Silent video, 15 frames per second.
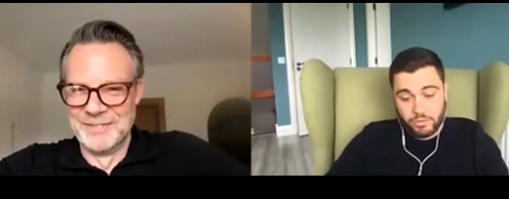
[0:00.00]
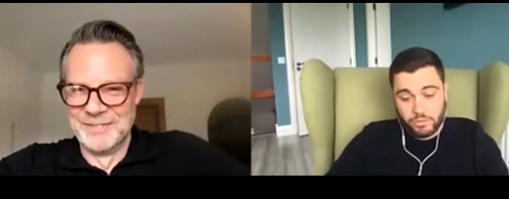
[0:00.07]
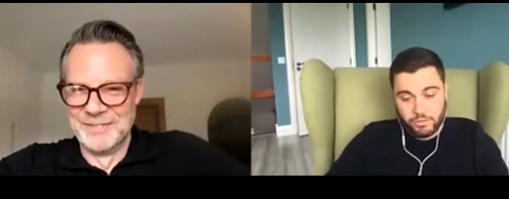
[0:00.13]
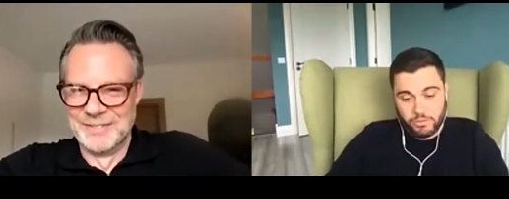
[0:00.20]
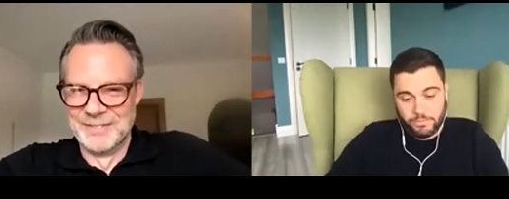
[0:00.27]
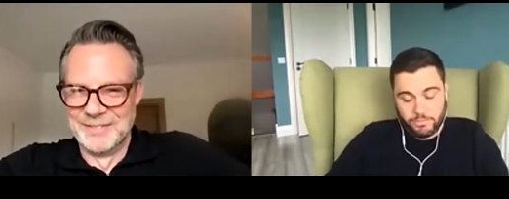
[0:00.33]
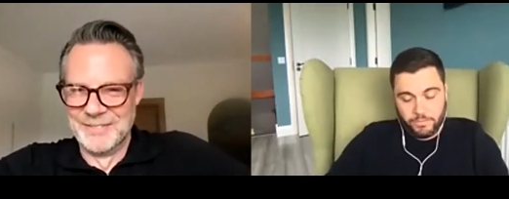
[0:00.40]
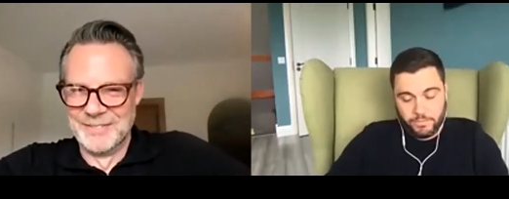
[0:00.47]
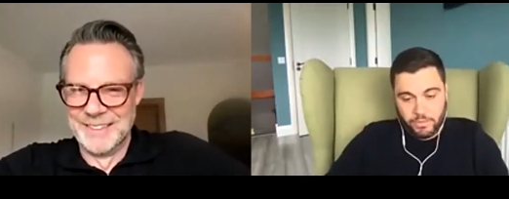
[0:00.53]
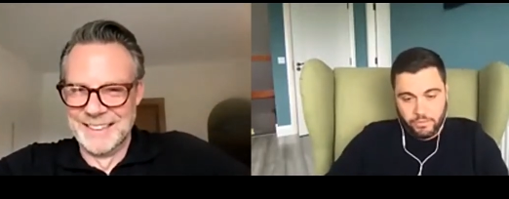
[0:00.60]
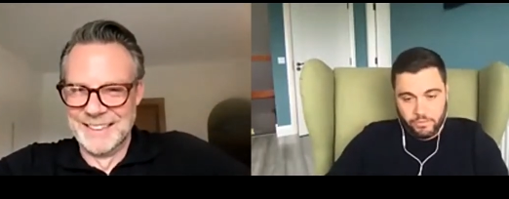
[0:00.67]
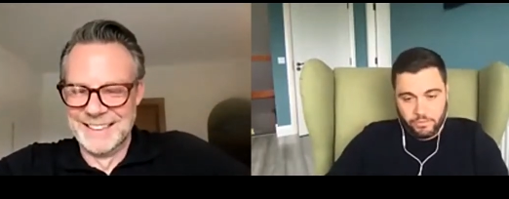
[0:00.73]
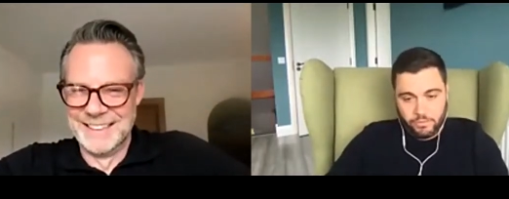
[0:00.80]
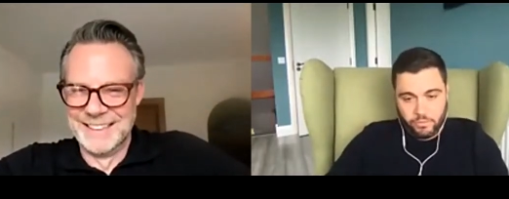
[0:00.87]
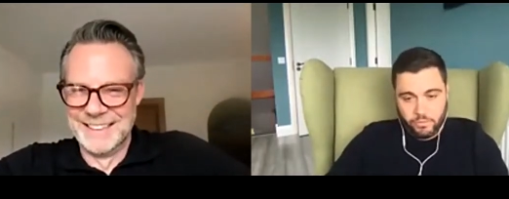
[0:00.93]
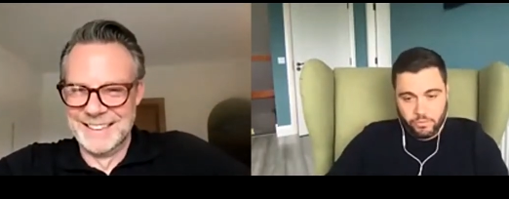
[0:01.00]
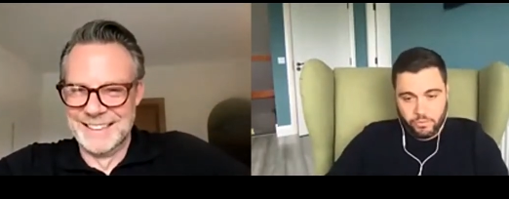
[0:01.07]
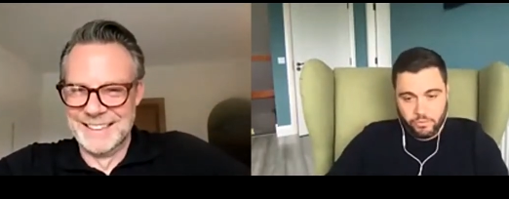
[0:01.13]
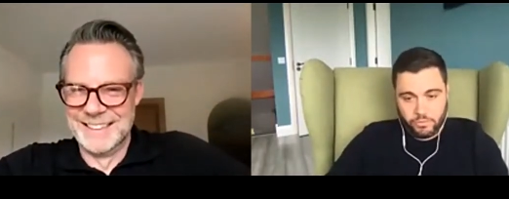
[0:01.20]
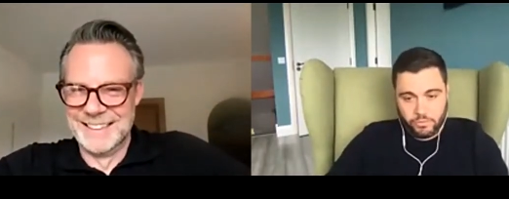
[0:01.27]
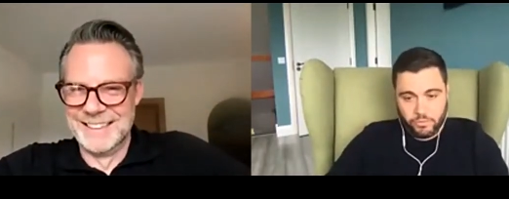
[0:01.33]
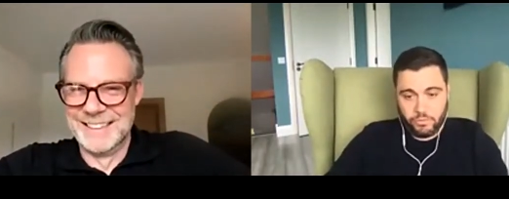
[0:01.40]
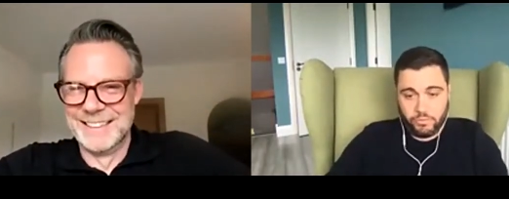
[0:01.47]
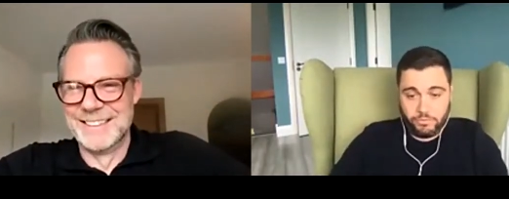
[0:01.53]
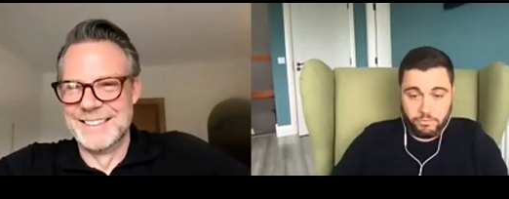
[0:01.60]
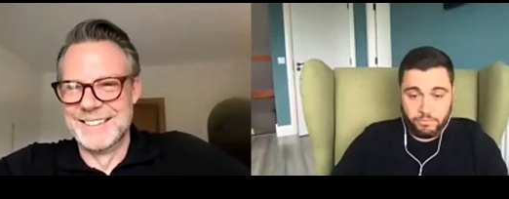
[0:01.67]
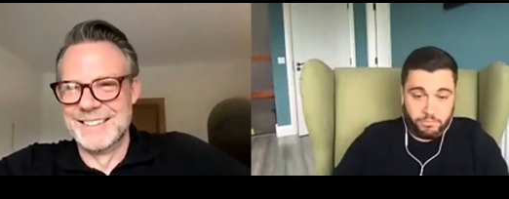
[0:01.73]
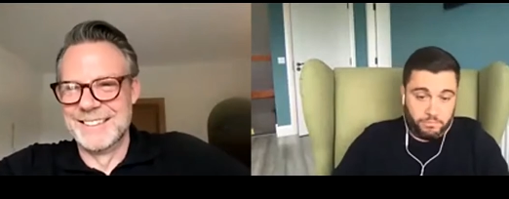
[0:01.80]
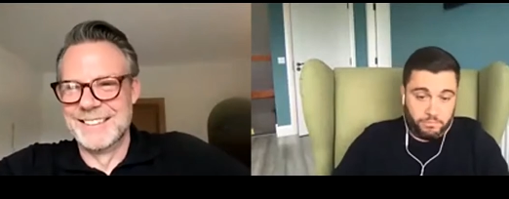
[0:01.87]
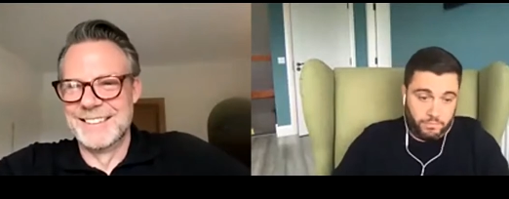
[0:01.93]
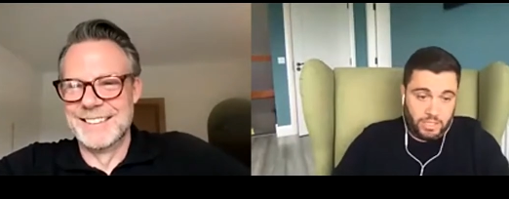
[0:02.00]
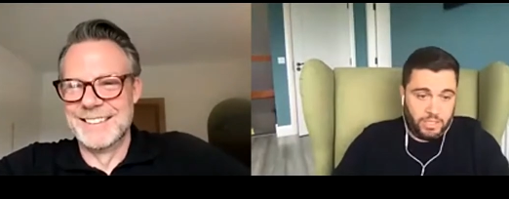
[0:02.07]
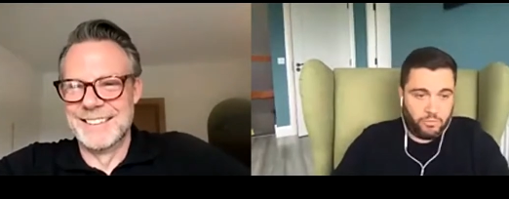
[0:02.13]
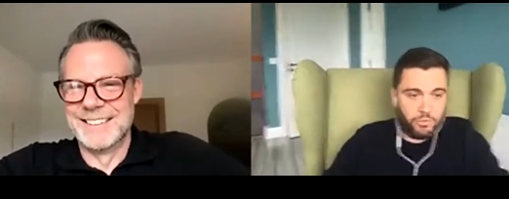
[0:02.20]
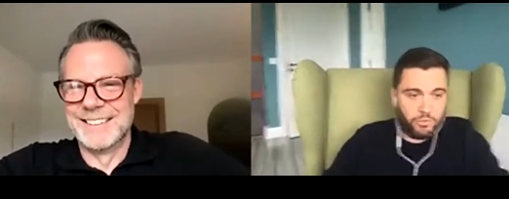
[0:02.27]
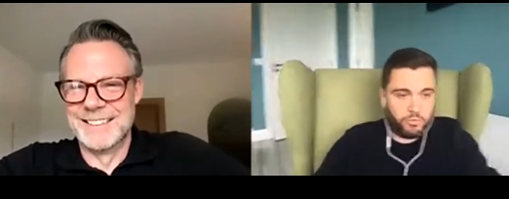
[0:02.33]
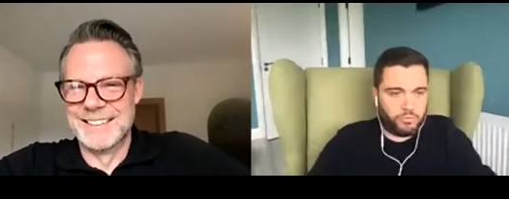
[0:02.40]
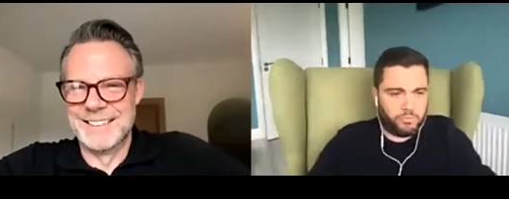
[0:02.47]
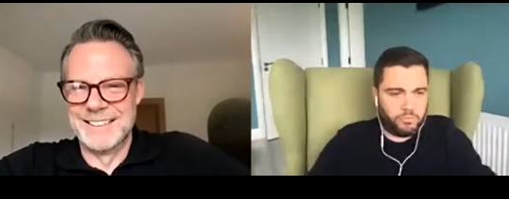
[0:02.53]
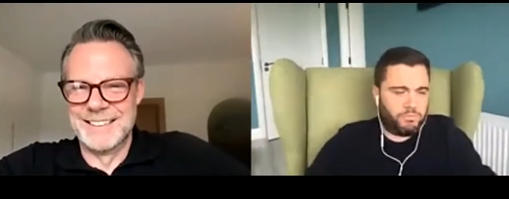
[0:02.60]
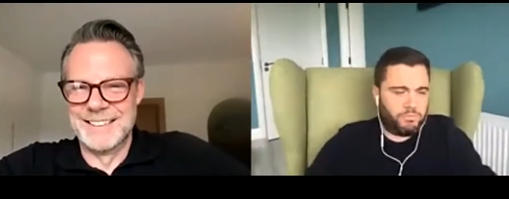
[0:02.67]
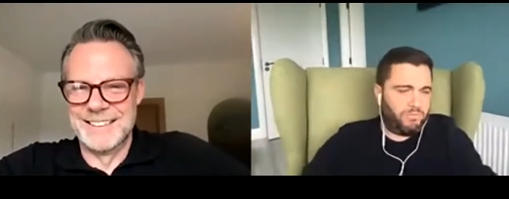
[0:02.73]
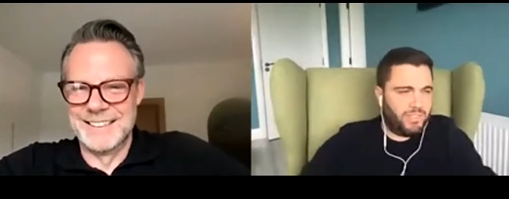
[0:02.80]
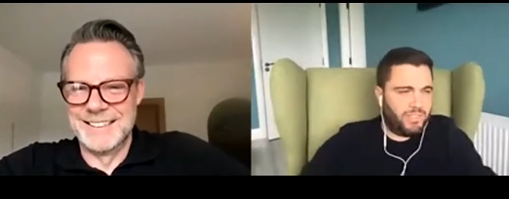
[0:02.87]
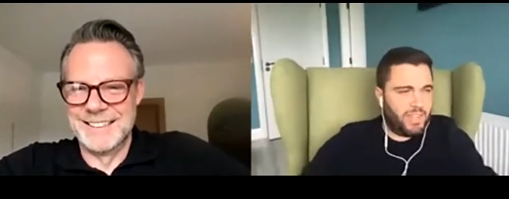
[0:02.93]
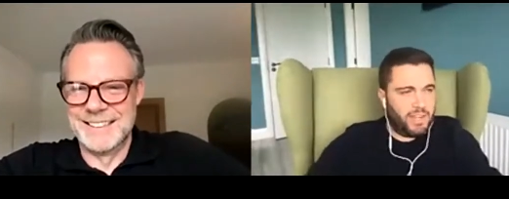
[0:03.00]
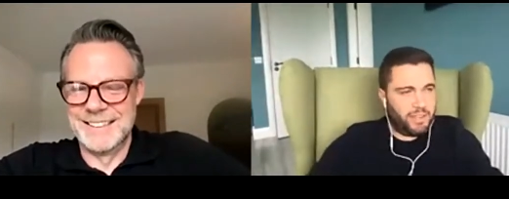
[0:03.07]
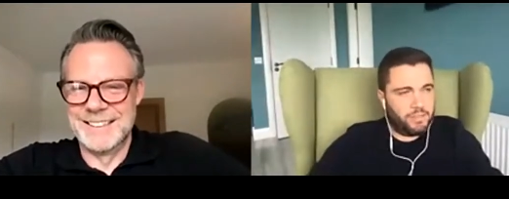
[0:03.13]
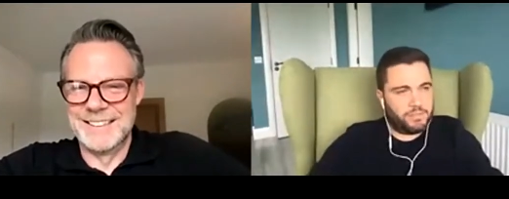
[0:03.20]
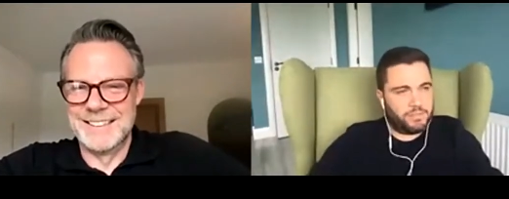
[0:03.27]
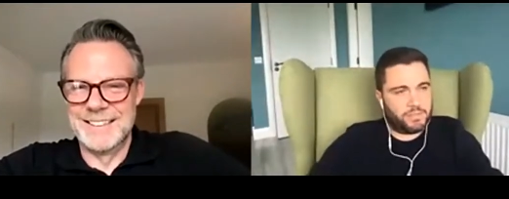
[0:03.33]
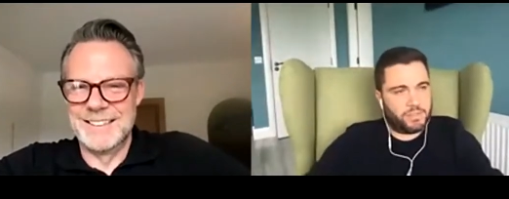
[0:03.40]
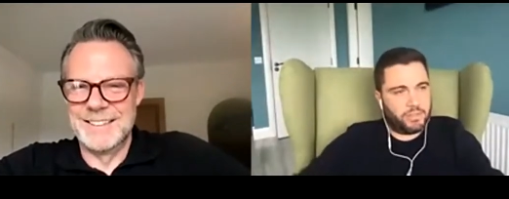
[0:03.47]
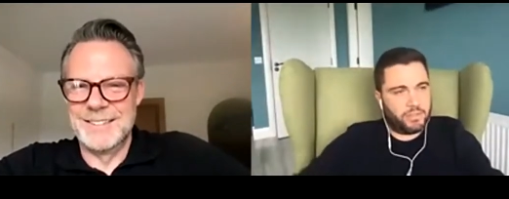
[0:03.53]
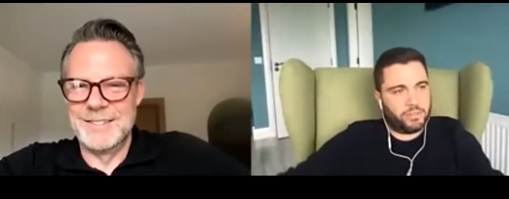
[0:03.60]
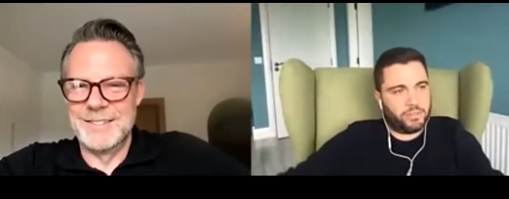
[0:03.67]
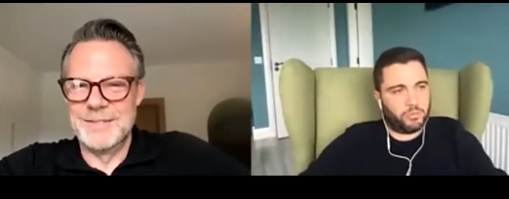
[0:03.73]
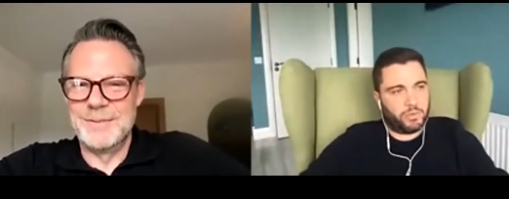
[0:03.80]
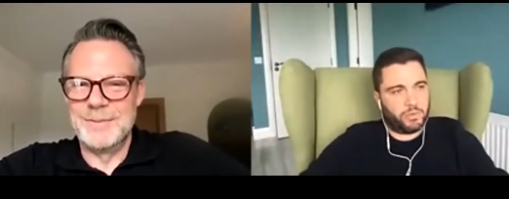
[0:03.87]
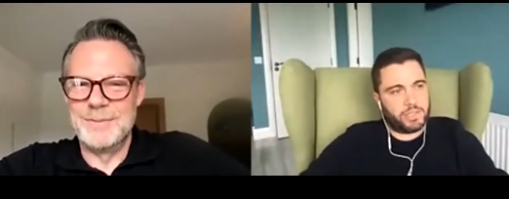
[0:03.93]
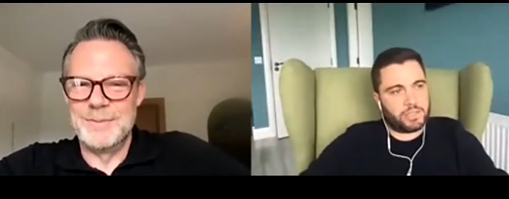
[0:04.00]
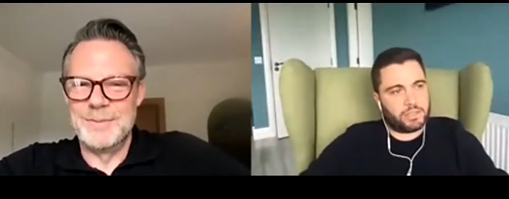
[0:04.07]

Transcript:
Speaker 1: So for for Clearword, we're kind of starting to raise.